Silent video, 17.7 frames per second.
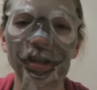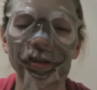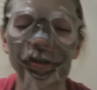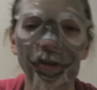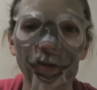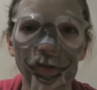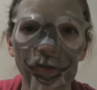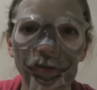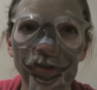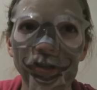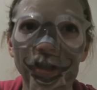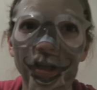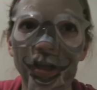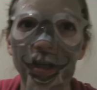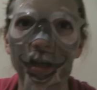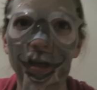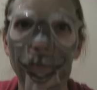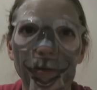like cold,
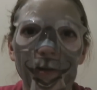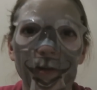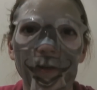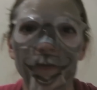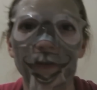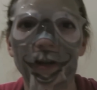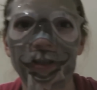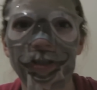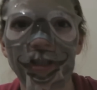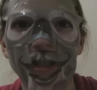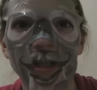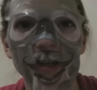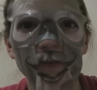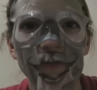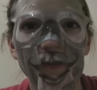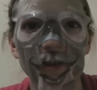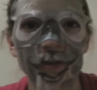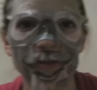but refreshing.
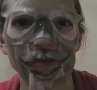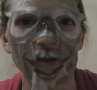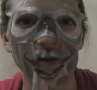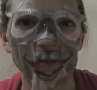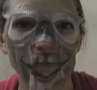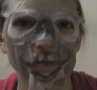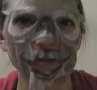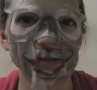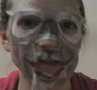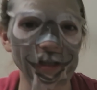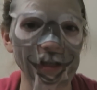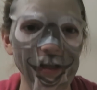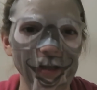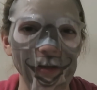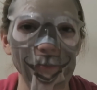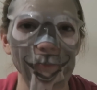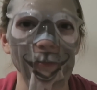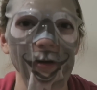And it feels almost
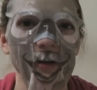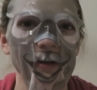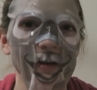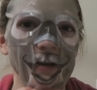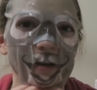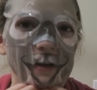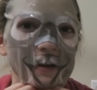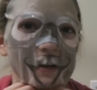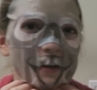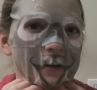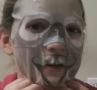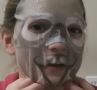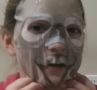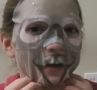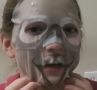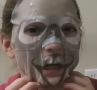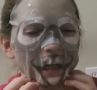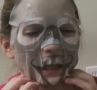like I'm wearing
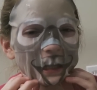a